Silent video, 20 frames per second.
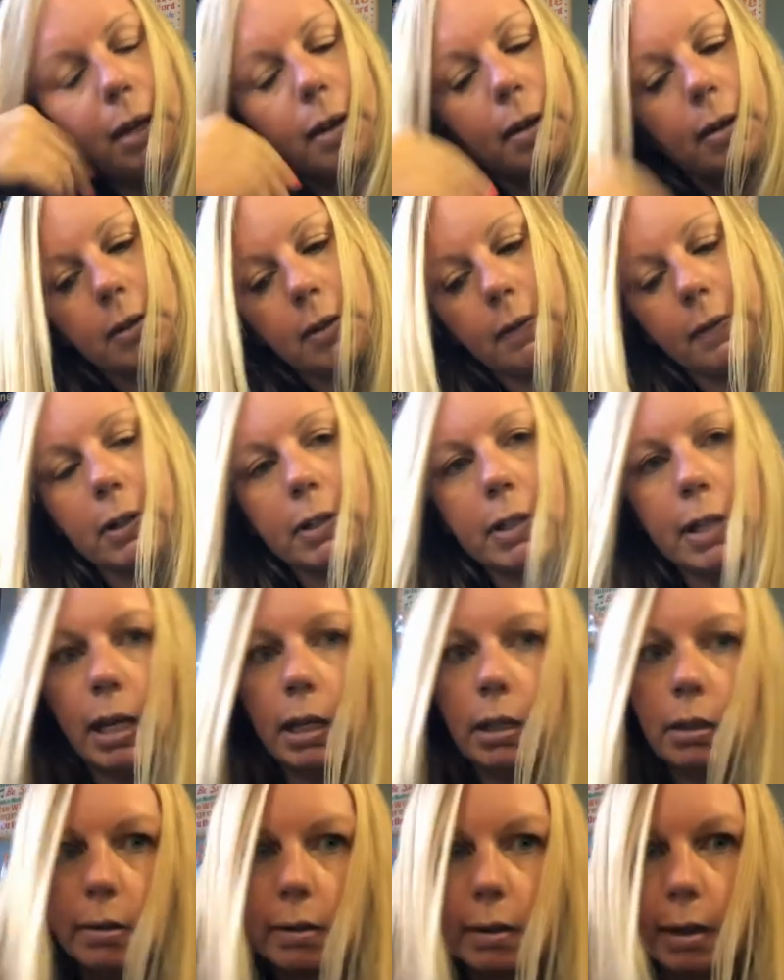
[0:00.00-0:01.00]
So first
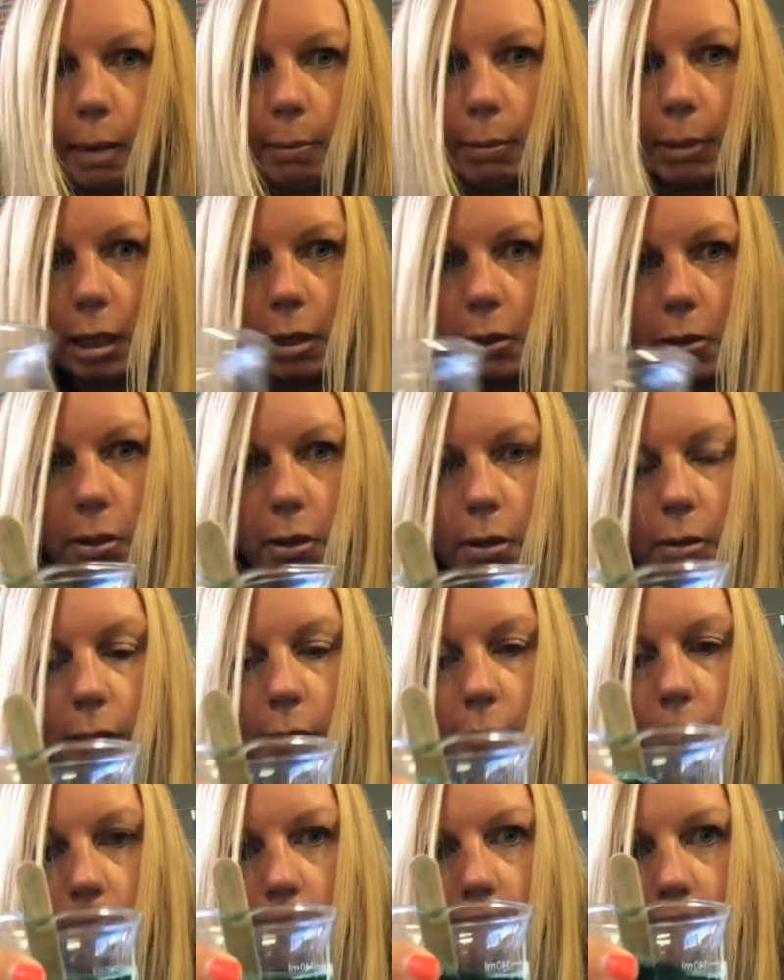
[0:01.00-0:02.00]
thing that I'm going to do
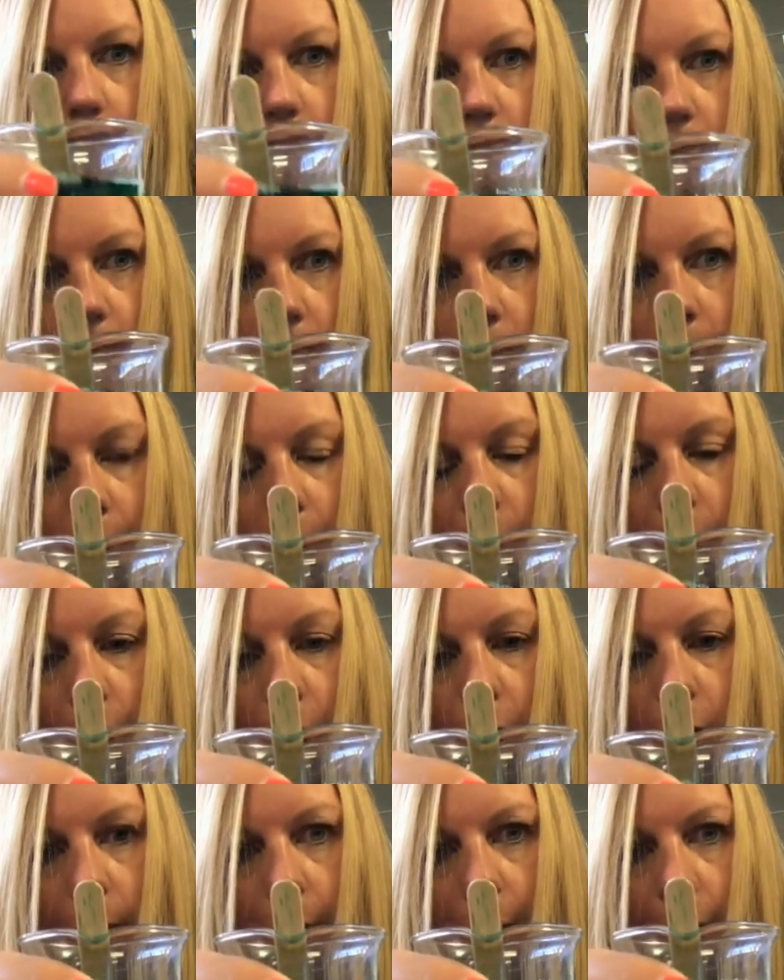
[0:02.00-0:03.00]
is I'm going to take my
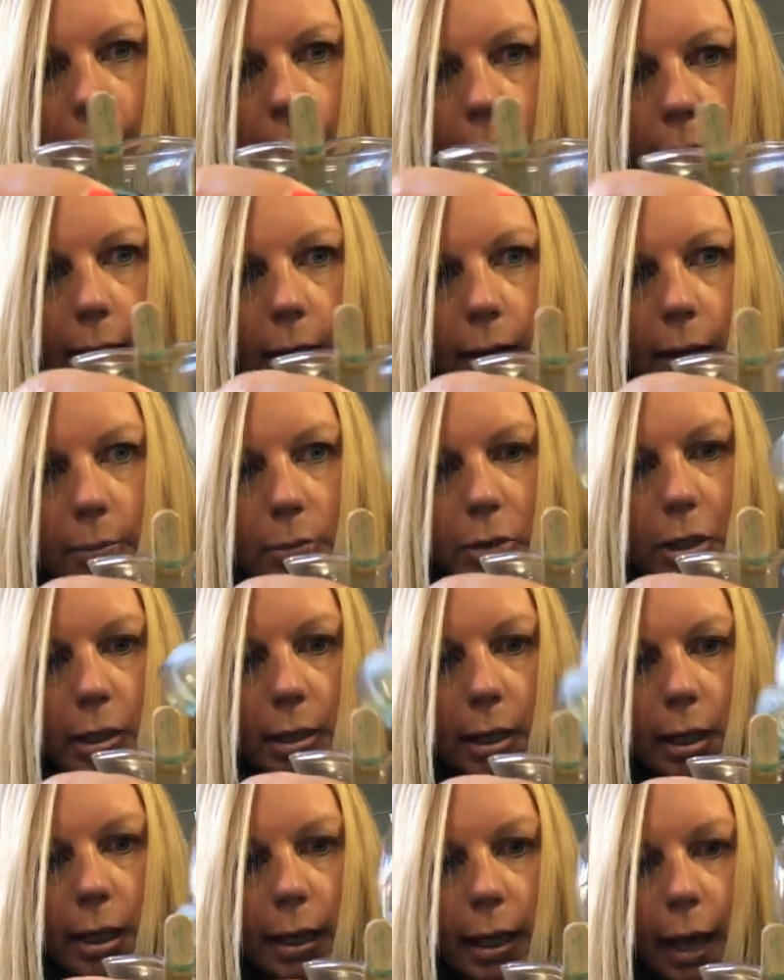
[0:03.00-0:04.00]
water bottle and I'm just
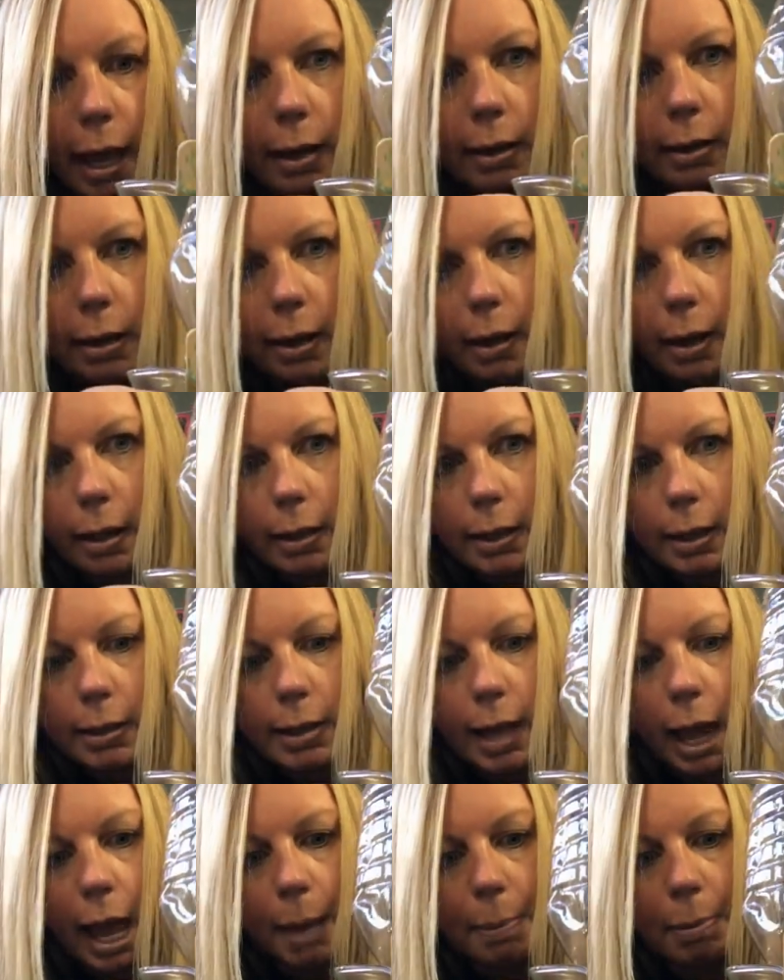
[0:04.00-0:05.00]
going to get the
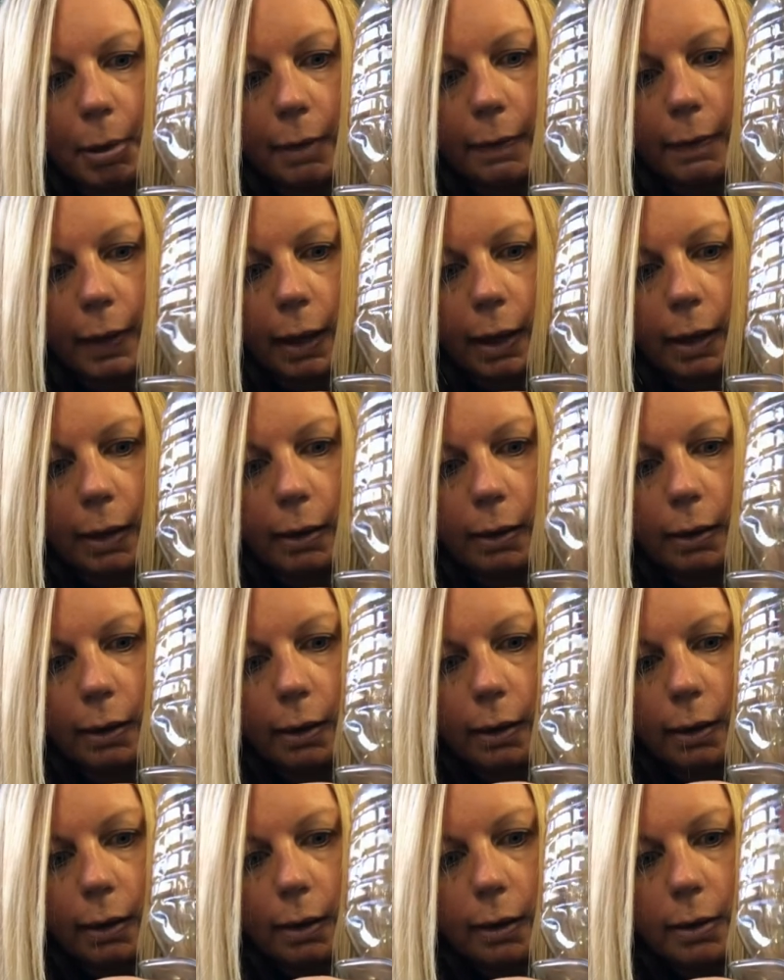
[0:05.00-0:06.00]
top it
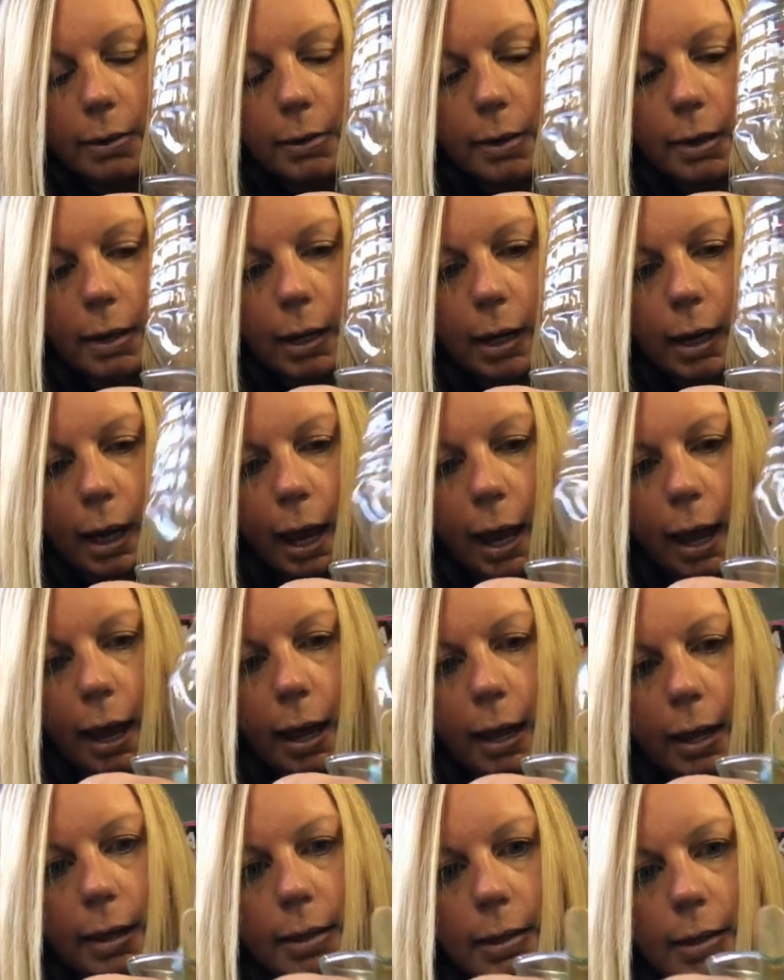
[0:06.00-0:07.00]
so that it
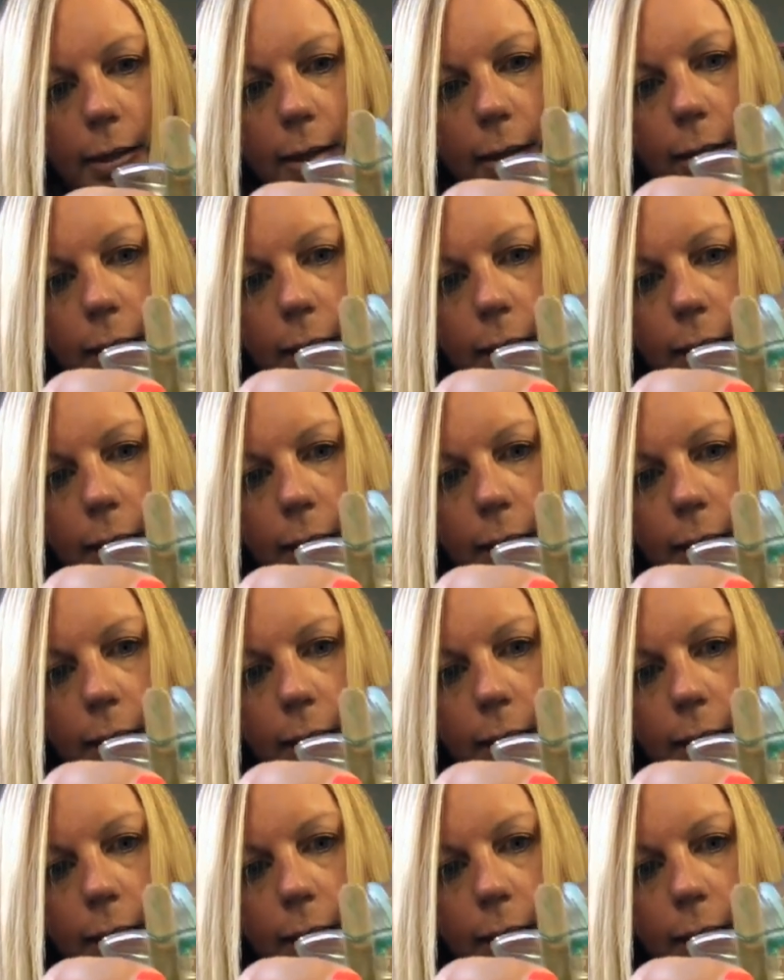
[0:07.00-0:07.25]
has